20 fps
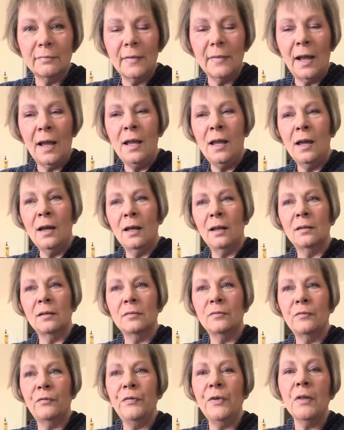
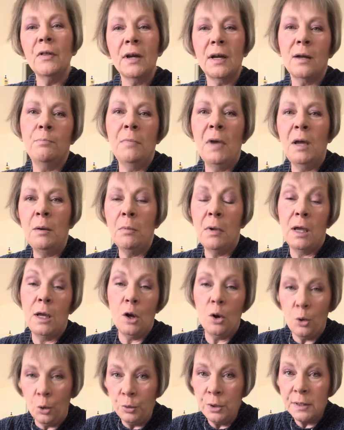and feel like I made my
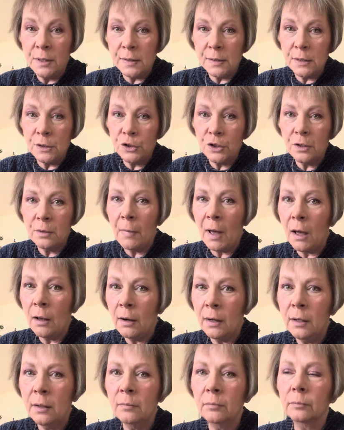own decision
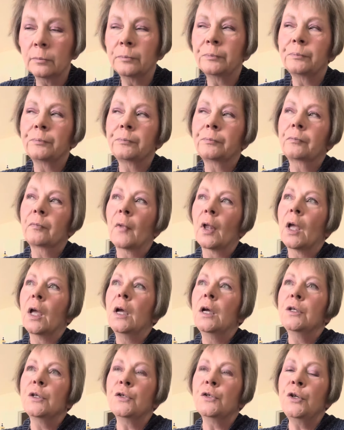about it.
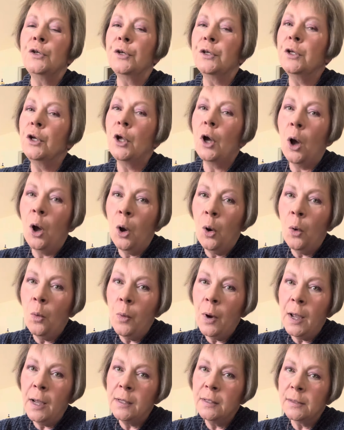So you can
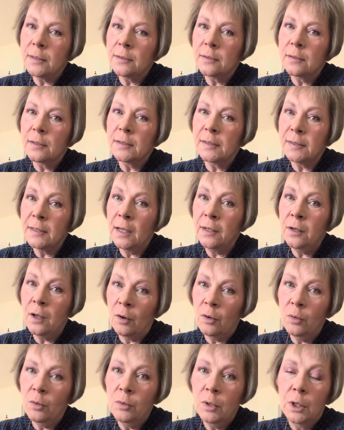always say
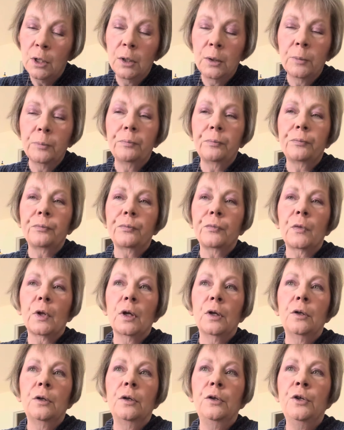no.
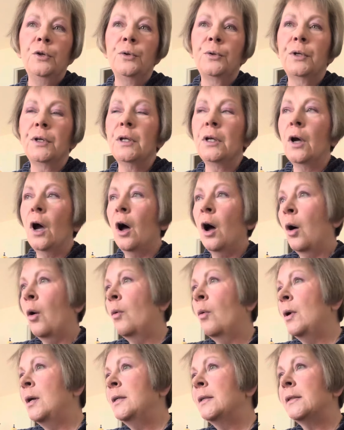You can
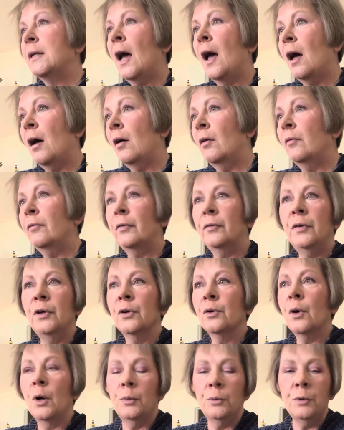always have
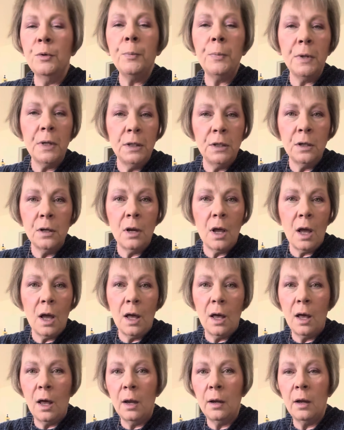your own opinion
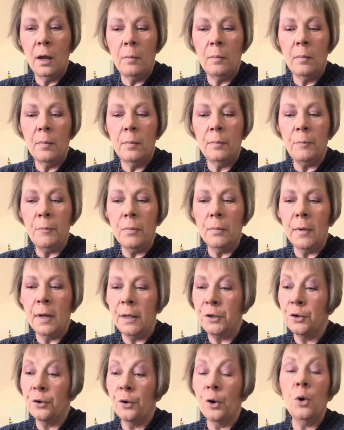and
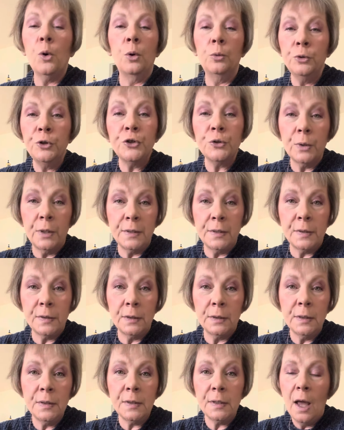make your own
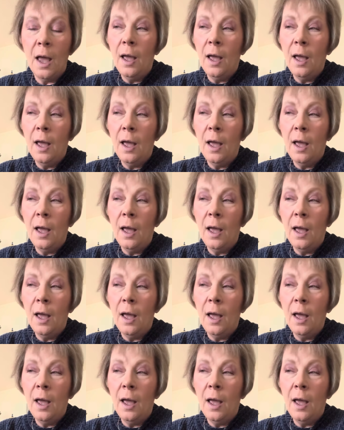choices.